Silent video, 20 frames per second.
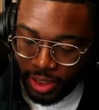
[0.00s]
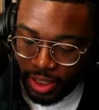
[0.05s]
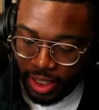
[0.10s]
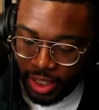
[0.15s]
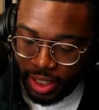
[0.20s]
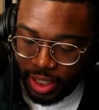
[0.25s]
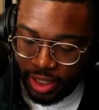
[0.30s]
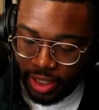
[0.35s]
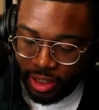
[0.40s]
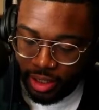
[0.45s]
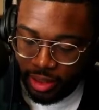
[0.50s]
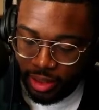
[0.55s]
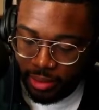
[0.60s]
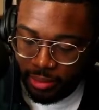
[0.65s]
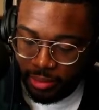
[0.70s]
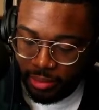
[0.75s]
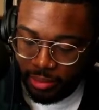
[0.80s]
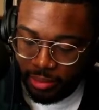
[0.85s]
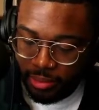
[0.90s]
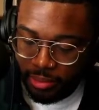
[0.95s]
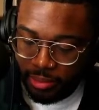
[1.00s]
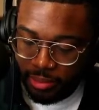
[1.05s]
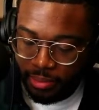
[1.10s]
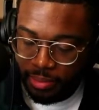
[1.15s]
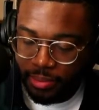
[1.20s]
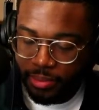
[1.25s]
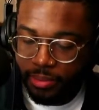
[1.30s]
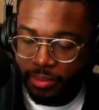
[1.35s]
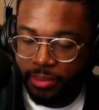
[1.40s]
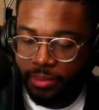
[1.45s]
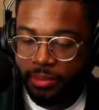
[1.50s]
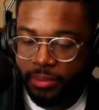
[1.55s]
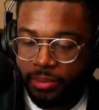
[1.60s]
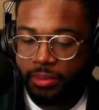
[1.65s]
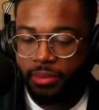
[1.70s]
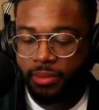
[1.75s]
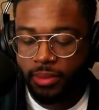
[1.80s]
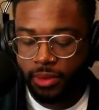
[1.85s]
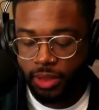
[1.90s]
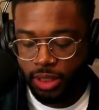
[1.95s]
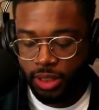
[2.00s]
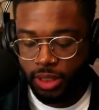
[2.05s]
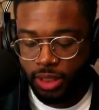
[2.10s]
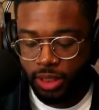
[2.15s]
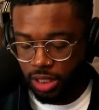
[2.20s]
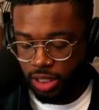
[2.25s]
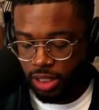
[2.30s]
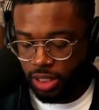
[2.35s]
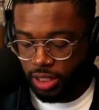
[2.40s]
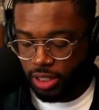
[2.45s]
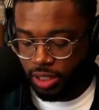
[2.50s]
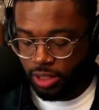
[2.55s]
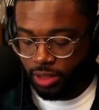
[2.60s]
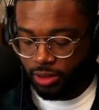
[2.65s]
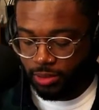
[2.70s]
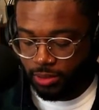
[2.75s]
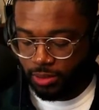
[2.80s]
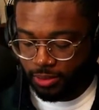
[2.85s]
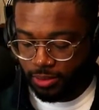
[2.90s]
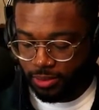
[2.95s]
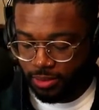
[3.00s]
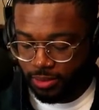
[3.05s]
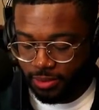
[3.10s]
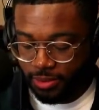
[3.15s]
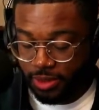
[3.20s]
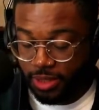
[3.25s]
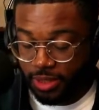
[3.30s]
in the stew. All right.